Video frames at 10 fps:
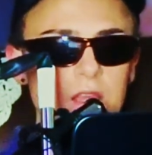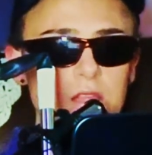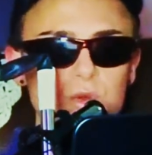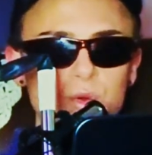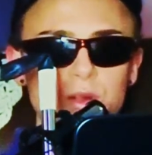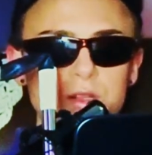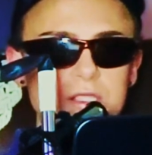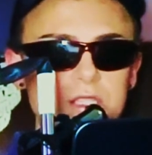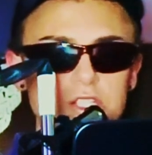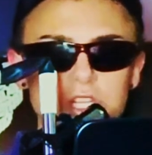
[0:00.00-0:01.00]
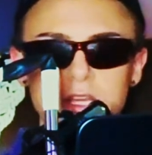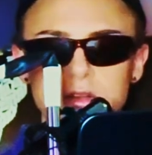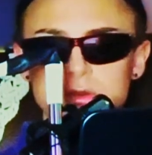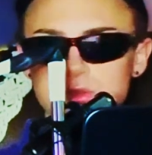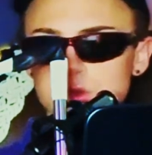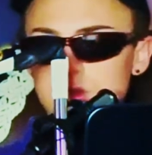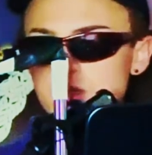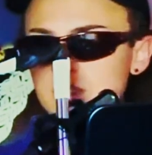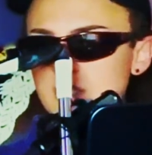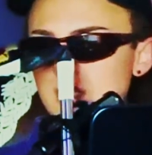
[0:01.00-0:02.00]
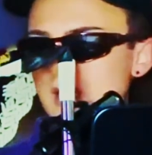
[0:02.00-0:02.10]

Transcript: towards the channel, towards